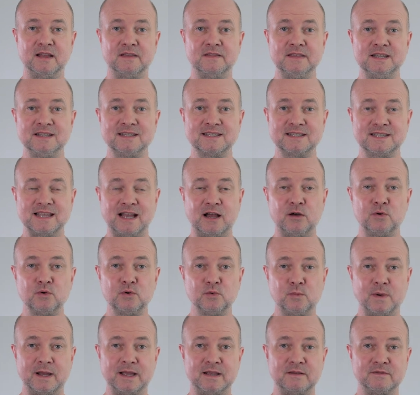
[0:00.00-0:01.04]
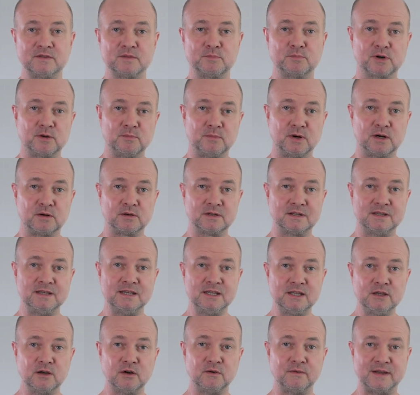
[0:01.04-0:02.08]
These sound waves promote
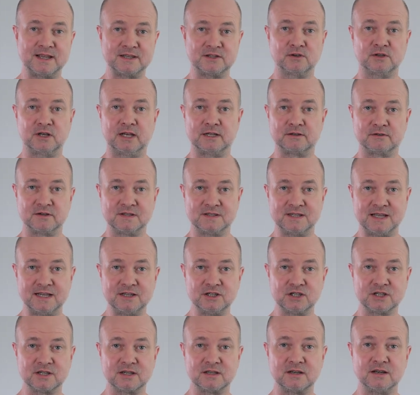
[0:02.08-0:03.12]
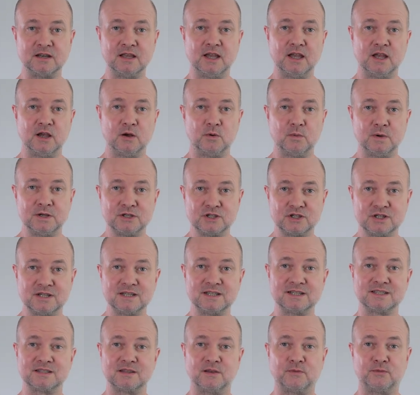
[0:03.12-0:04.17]
neovascularization, which
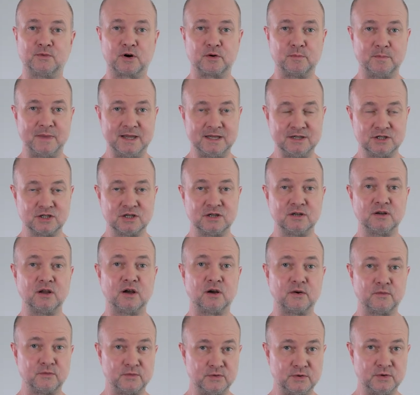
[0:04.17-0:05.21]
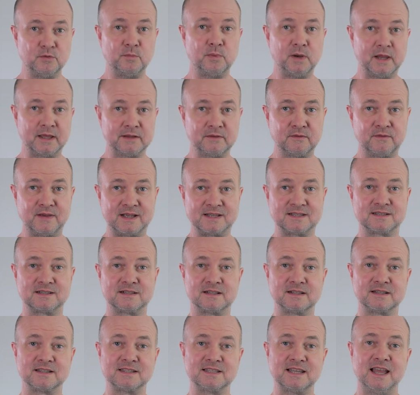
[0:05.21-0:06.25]
is the formation of new blood
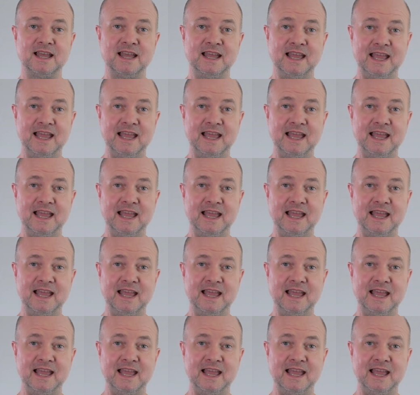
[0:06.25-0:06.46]
vessels,